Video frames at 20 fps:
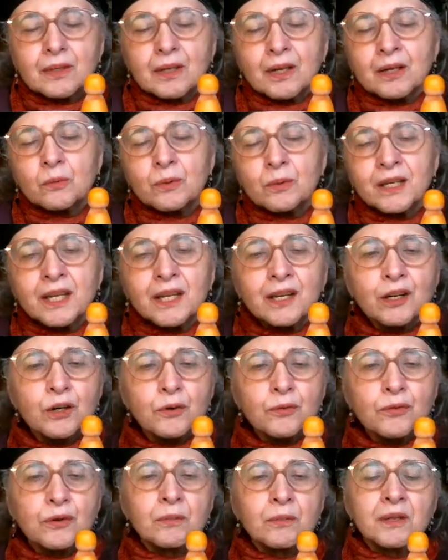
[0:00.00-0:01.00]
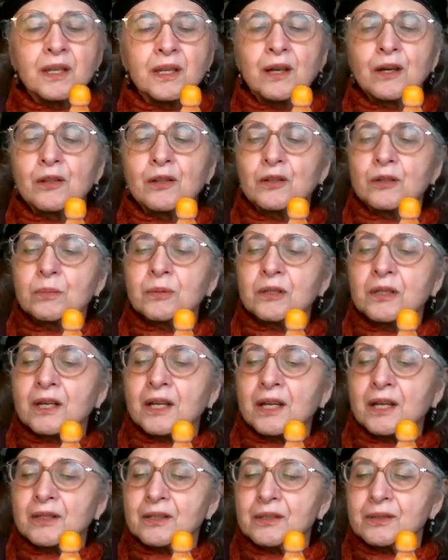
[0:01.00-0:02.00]
And we hear from the other
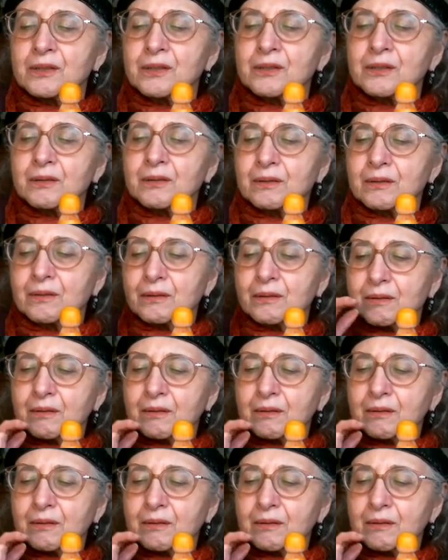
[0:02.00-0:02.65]
place,